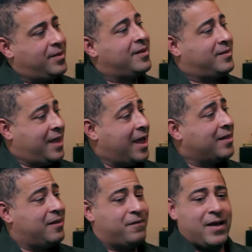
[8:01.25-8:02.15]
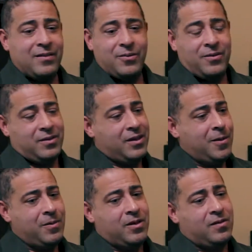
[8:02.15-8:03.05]
Exactly. Fat stores are key
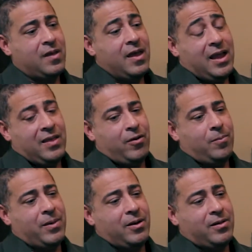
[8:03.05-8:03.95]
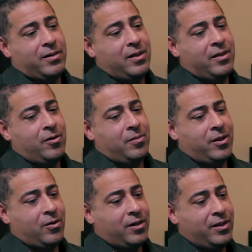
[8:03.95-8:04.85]
because they're
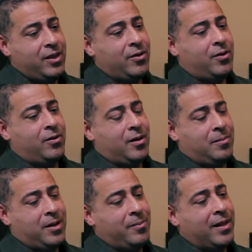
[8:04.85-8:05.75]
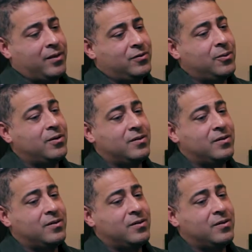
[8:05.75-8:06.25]
a cleaner metabolic source.